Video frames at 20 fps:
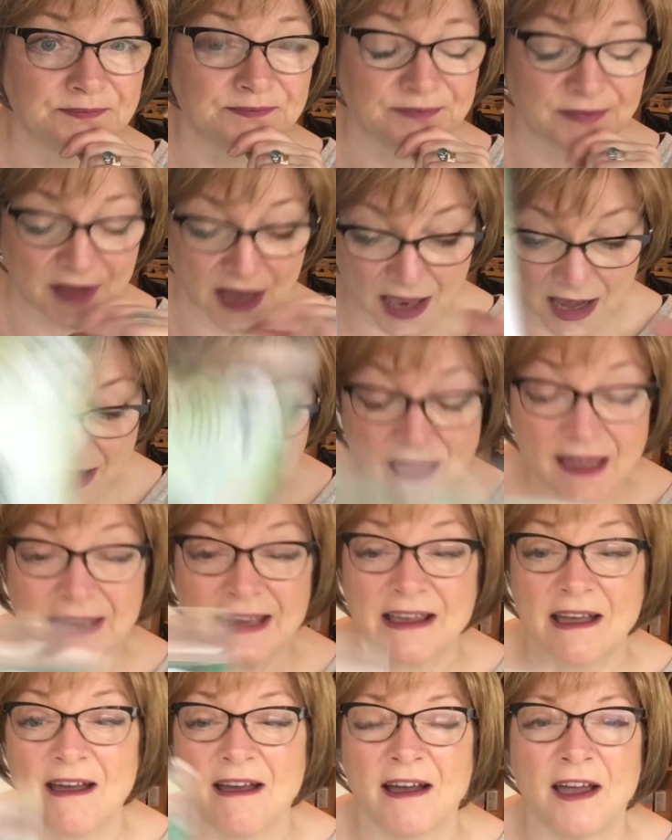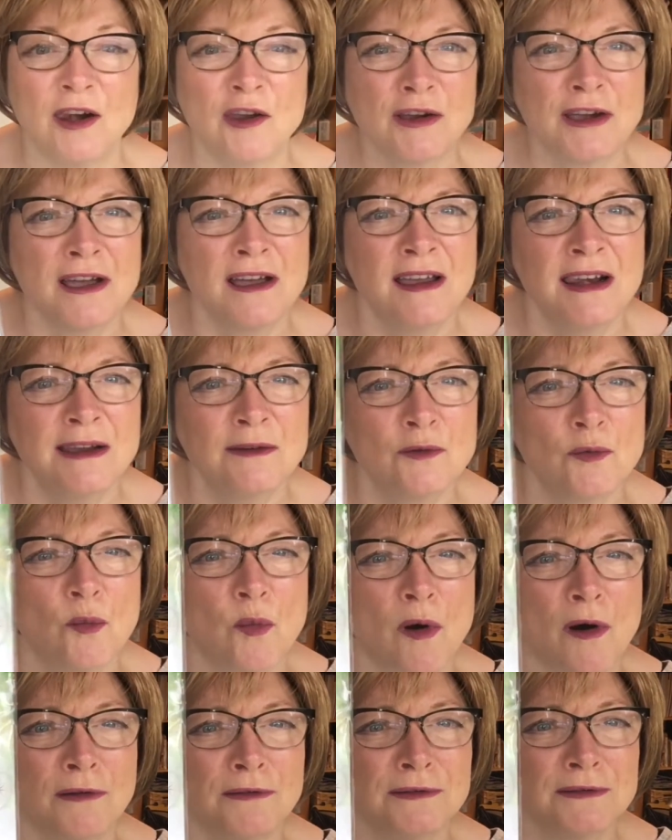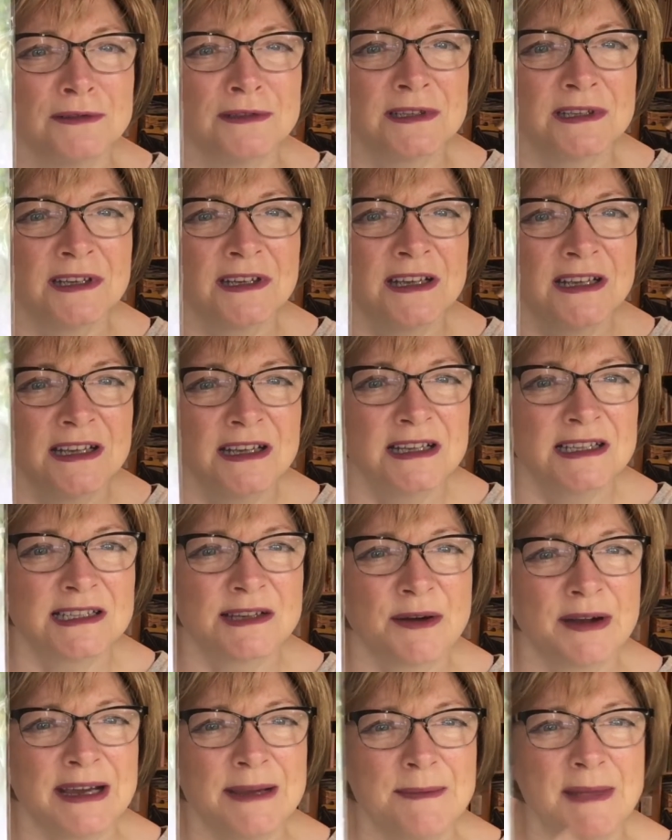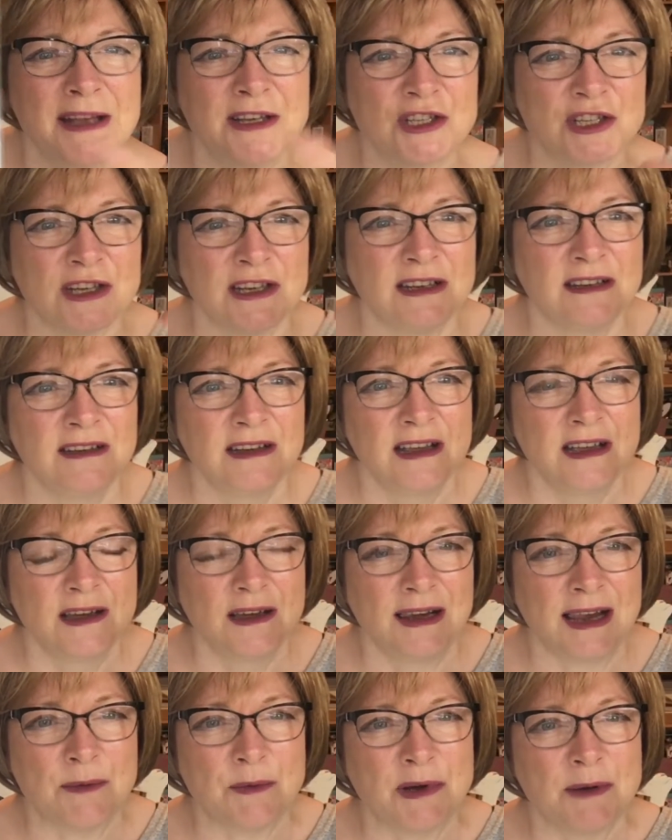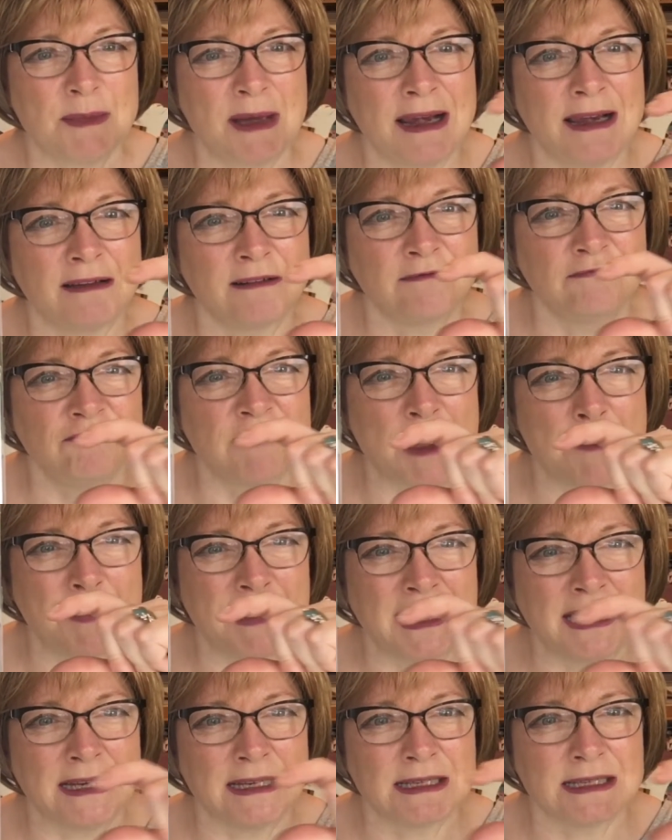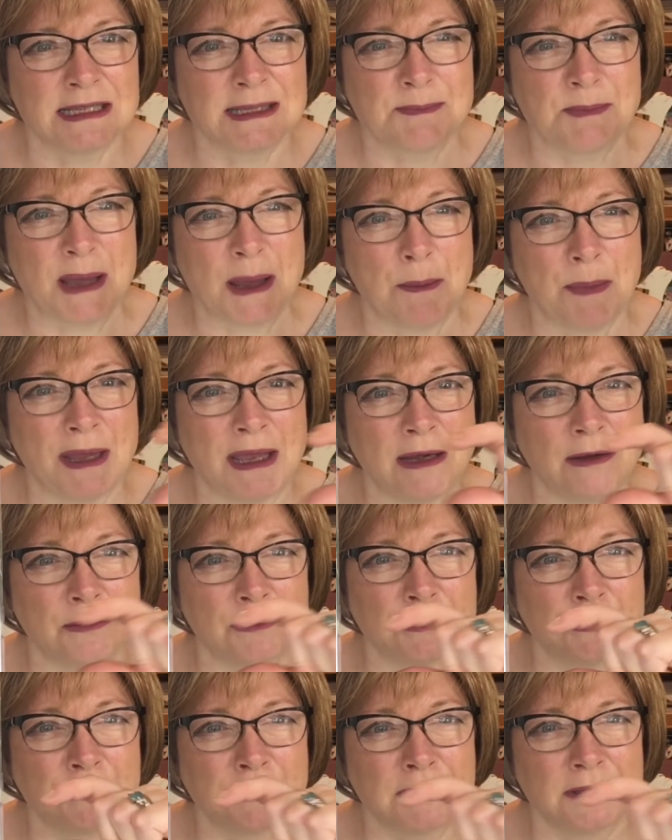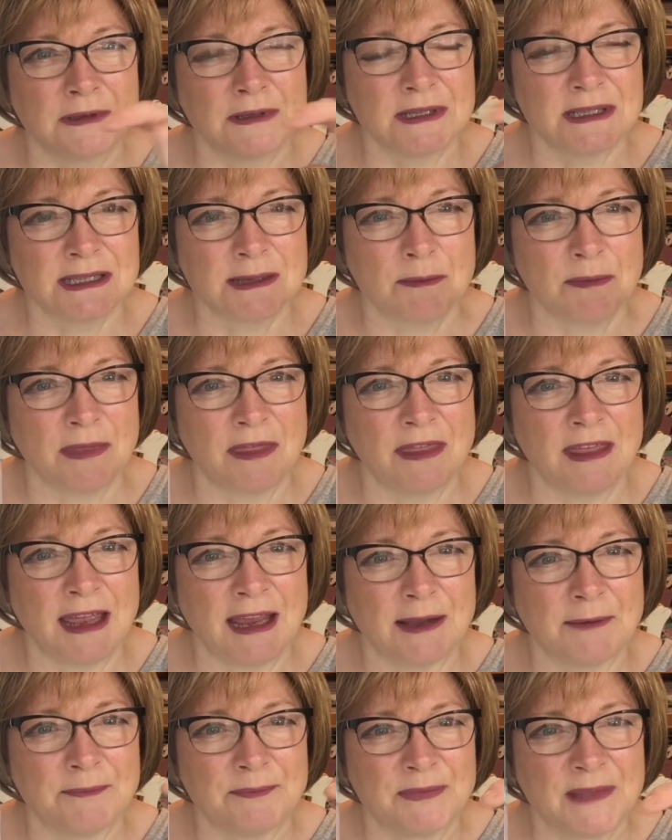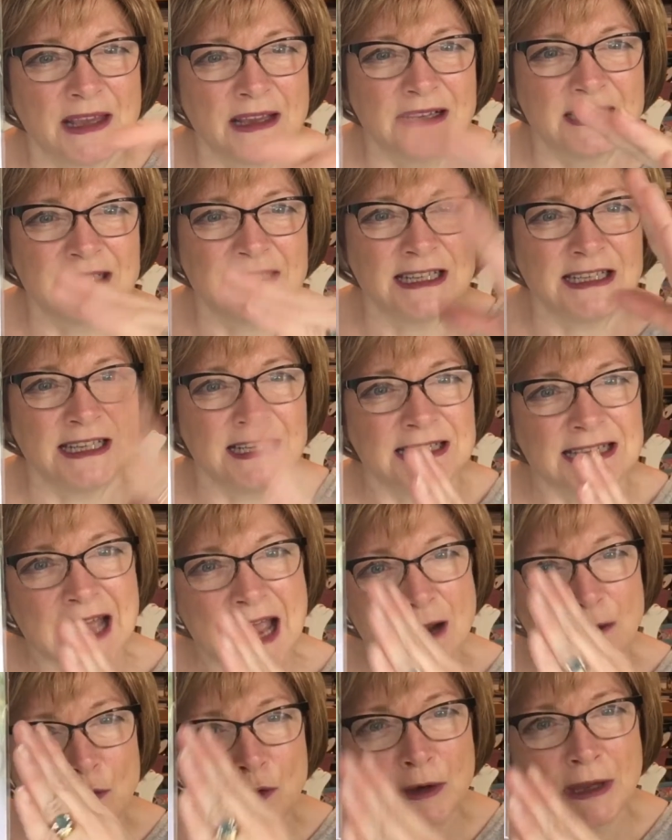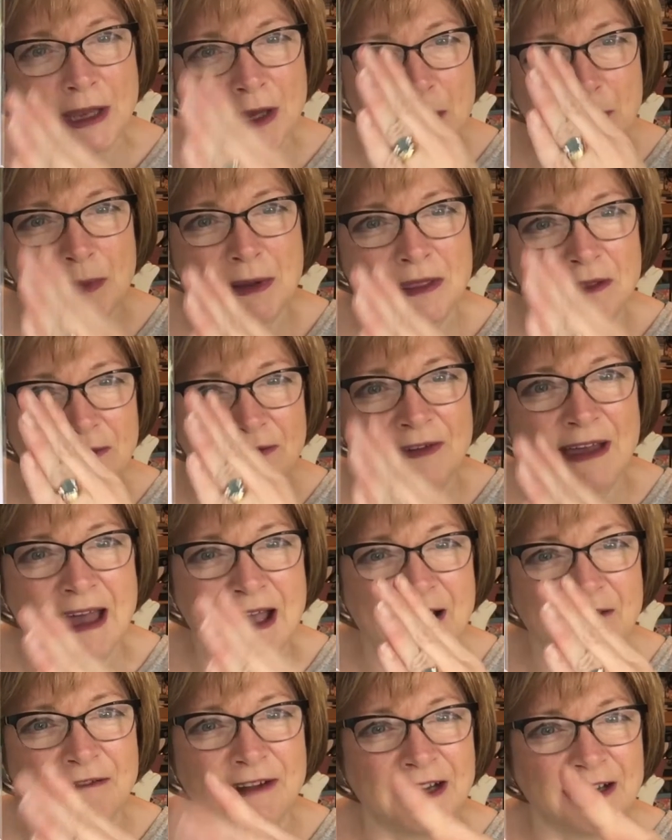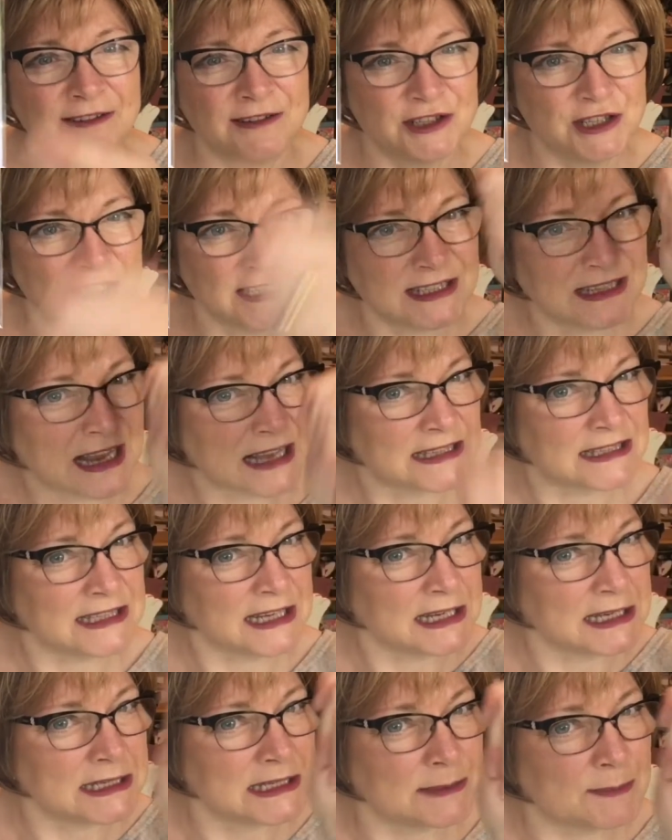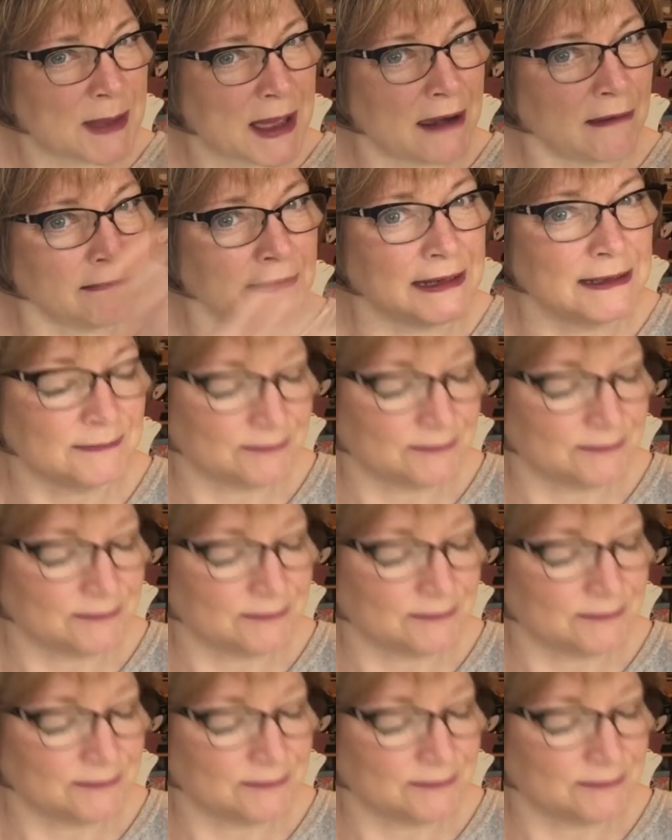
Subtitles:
I like her. Look at her little wand. So I imagine like one of my little rabbits, Pippin or something, sitting down looking up at the fairy, and she's casting a spell on it.